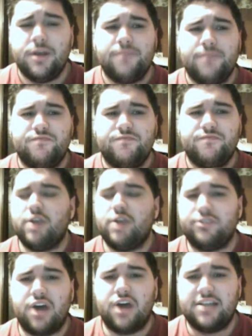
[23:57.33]
Final
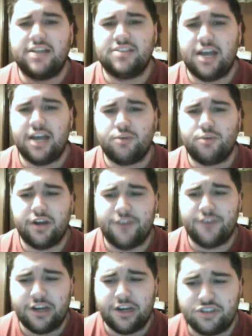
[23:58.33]
thoughts on Ring of
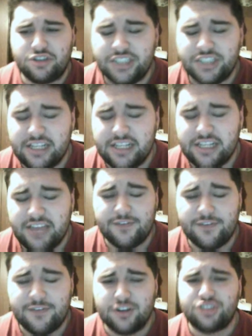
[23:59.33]
Honor's 13th
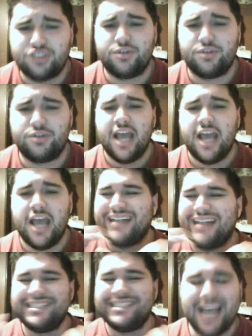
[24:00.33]
anniversary. A
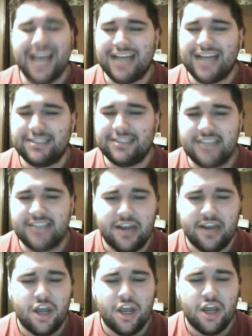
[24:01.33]
10 out of 10.
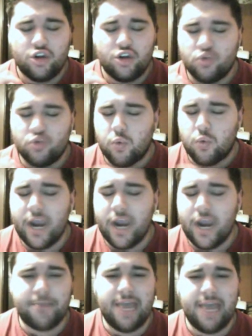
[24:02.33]
Great
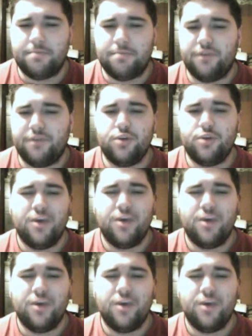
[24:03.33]
pay-per-view.